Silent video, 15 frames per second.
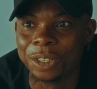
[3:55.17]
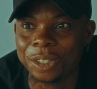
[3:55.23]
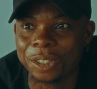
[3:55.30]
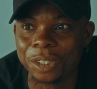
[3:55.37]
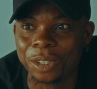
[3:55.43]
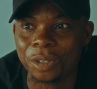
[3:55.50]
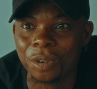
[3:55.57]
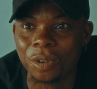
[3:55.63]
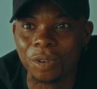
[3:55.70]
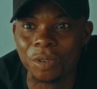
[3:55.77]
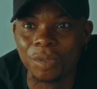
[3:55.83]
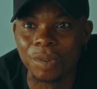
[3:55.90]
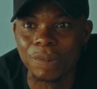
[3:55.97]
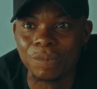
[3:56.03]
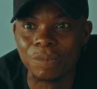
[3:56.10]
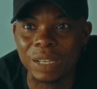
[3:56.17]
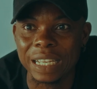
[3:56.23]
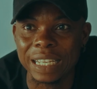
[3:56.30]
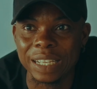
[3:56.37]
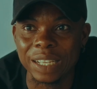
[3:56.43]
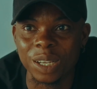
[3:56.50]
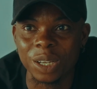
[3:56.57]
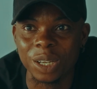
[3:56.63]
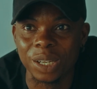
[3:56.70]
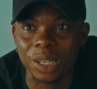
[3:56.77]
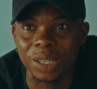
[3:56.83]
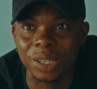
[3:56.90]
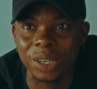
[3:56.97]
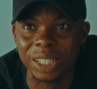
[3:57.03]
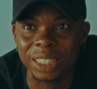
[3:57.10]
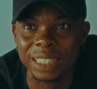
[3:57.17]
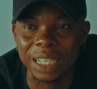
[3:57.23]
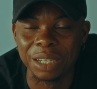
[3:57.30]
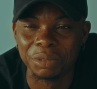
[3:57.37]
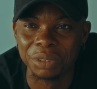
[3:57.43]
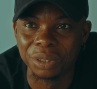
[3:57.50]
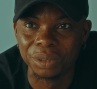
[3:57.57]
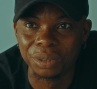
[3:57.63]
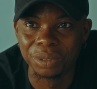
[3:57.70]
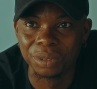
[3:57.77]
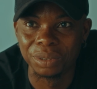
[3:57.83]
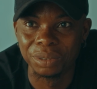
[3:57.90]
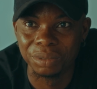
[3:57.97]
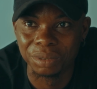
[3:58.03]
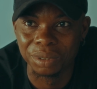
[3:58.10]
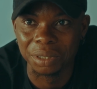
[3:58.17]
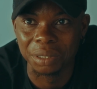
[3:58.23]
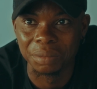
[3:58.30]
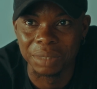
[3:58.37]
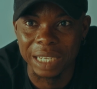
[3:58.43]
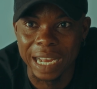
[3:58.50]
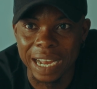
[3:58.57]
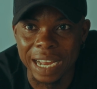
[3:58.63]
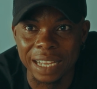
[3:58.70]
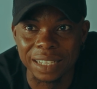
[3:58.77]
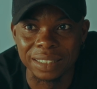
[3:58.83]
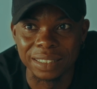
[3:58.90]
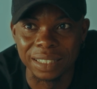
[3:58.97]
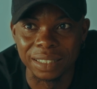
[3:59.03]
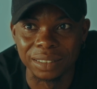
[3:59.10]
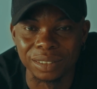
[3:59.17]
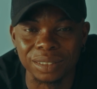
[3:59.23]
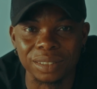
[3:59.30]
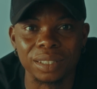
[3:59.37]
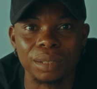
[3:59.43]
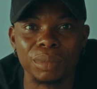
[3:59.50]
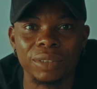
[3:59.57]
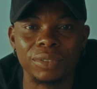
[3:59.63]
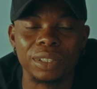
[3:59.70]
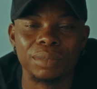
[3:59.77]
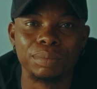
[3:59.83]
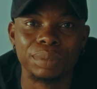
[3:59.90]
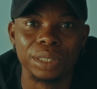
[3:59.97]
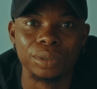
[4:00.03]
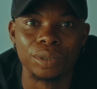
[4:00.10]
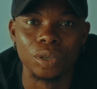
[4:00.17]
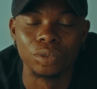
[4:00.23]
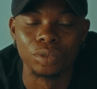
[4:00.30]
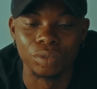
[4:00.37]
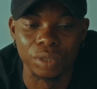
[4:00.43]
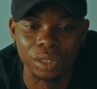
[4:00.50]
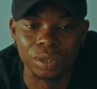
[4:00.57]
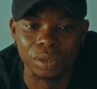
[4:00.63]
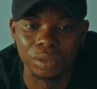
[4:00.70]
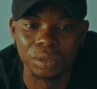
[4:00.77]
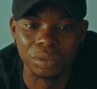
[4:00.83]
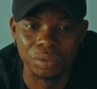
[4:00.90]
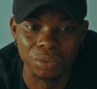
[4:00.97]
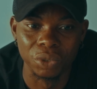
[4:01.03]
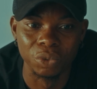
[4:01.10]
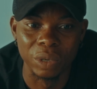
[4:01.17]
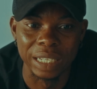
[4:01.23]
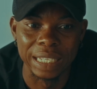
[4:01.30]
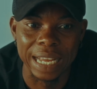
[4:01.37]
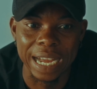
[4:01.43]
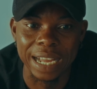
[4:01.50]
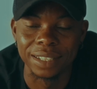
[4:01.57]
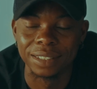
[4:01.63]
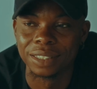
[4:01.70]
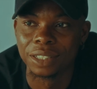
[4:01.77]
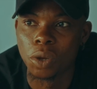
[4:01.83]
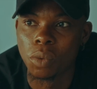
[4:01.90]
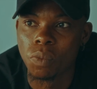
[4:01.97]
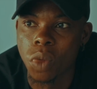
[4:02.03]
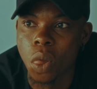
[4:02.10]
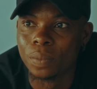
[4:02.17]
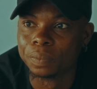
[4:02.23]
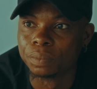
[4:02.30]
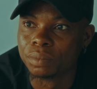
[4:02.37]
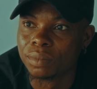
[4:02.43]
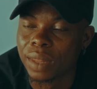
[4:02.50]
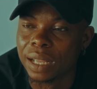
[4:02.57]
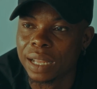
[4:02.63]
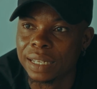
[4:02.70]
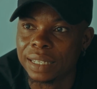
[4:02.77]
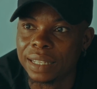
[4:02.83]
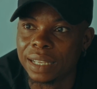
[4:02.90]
So we got there, we took some guys, and some of the B-rolls we took were nice. And